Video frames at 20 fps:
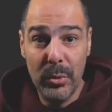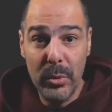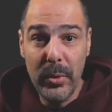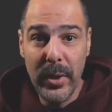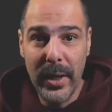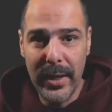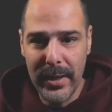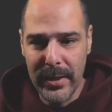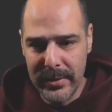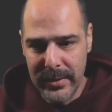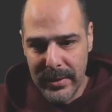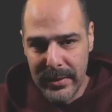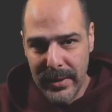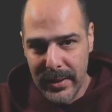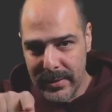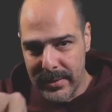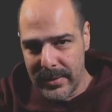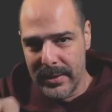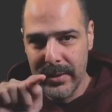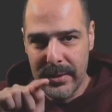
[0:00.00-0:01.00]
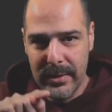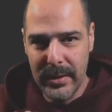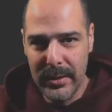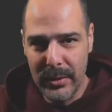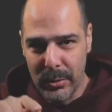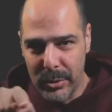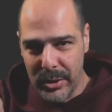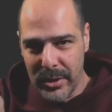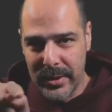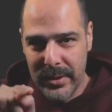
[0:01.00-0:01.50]
hands, and then suddenly you
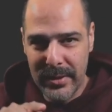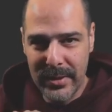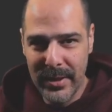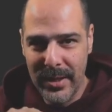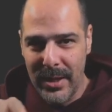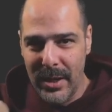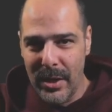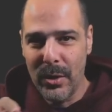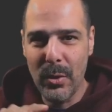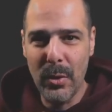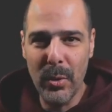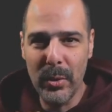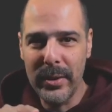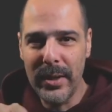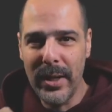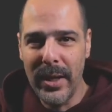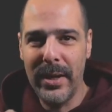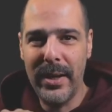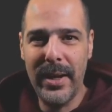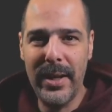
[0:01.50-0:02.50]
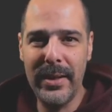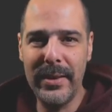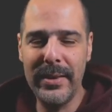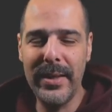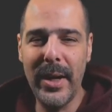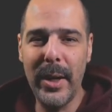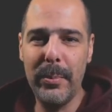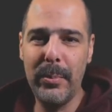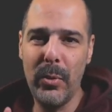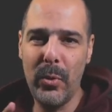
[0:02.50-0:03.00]
just go there and
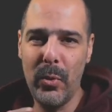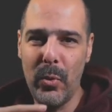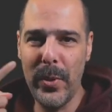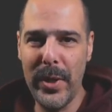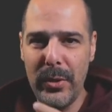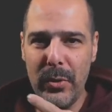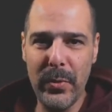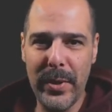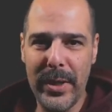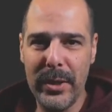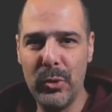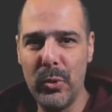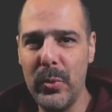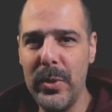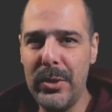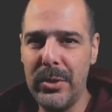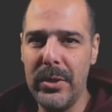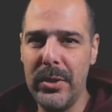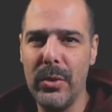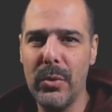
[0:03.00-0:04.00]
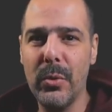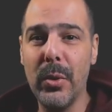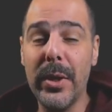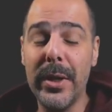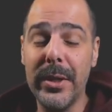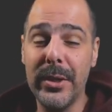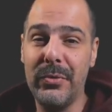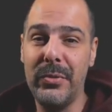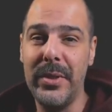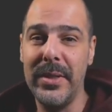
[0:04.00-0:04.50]
tap when you are switching chords,
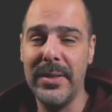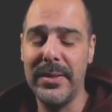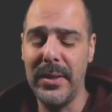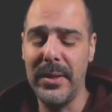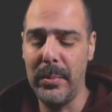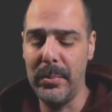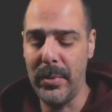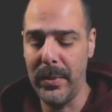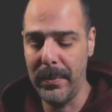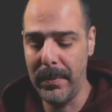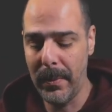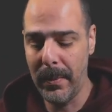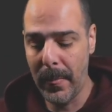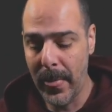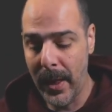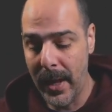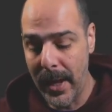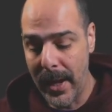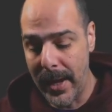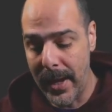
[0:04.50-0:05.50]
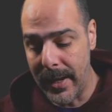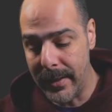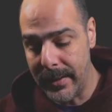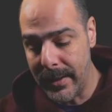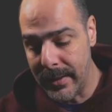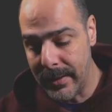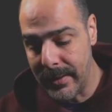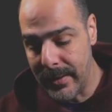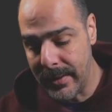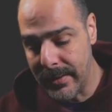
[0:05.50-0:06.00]
for example. And then
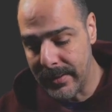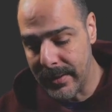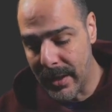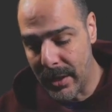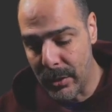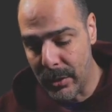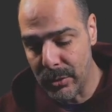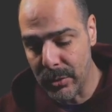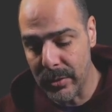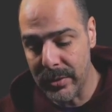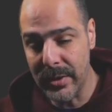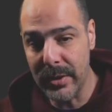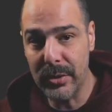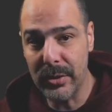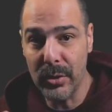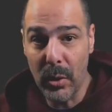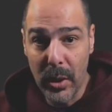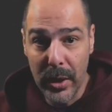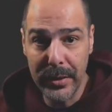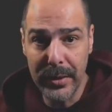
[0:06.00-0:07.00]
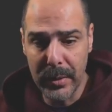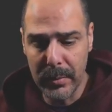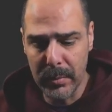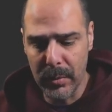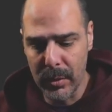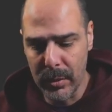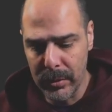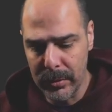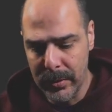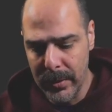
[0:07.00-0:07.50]
there is also this other
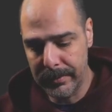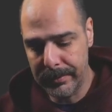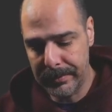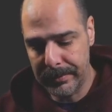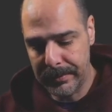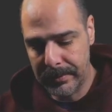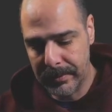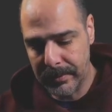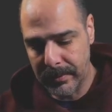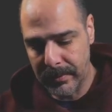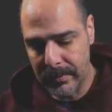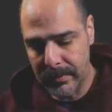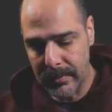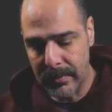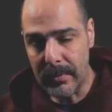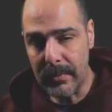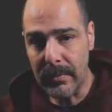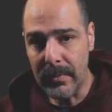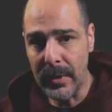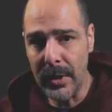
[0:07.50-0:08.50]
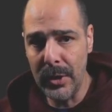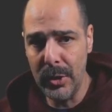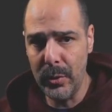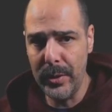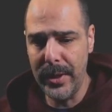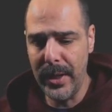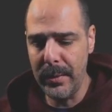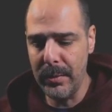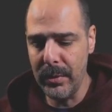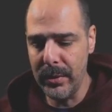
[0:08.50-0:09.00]
mode. You
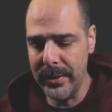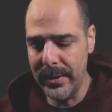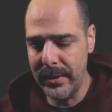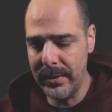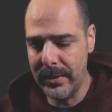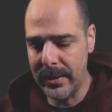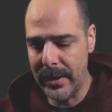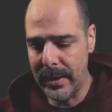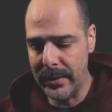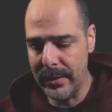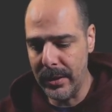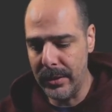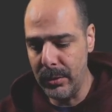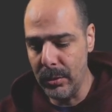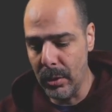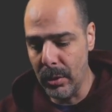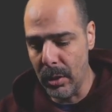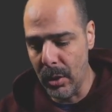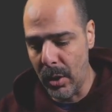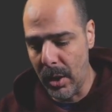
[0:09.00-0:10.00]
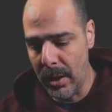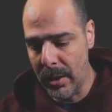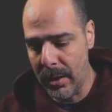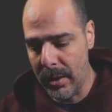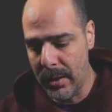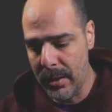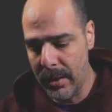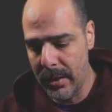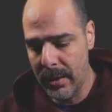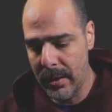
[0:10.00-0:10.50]
enable this, and then you
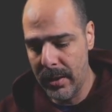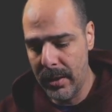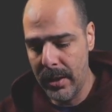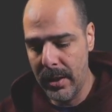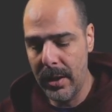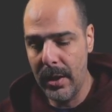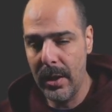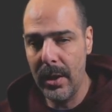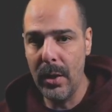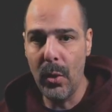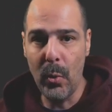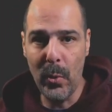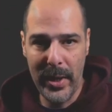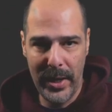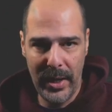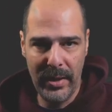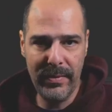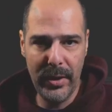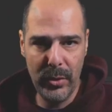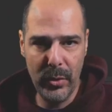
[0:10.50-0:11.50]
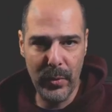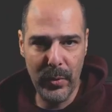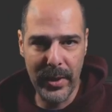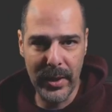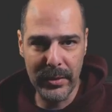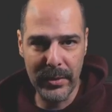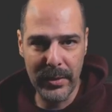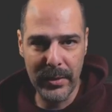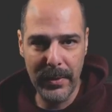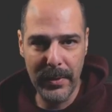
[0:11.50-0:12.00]
lock whatever you
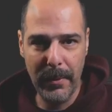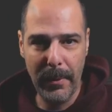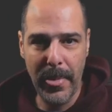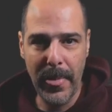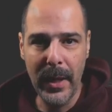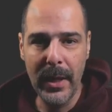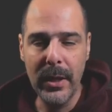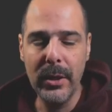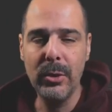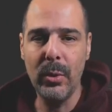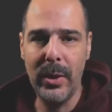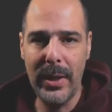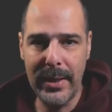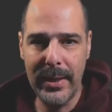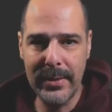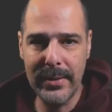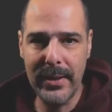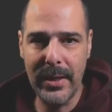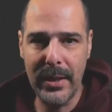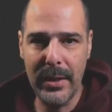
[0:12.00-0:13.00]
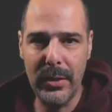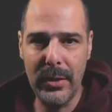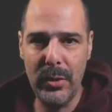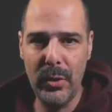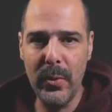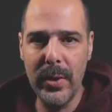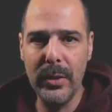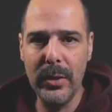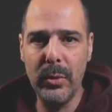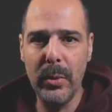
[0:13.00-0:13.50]
want. So let's say
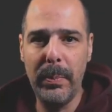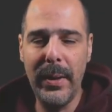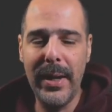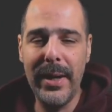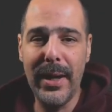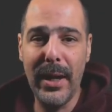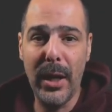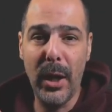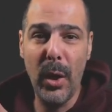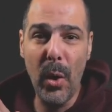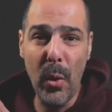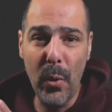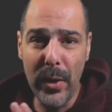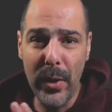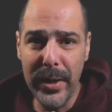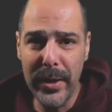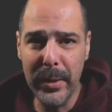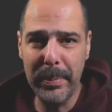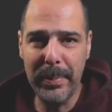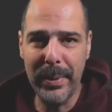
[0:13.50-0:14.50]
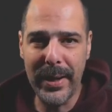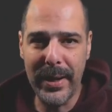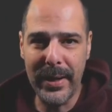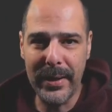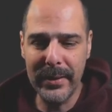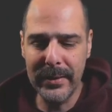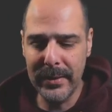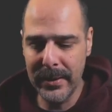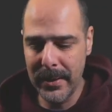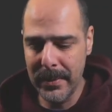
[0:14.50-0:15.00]
you want to play a longer
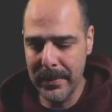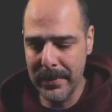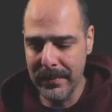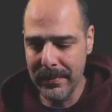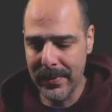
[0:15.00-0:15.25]
part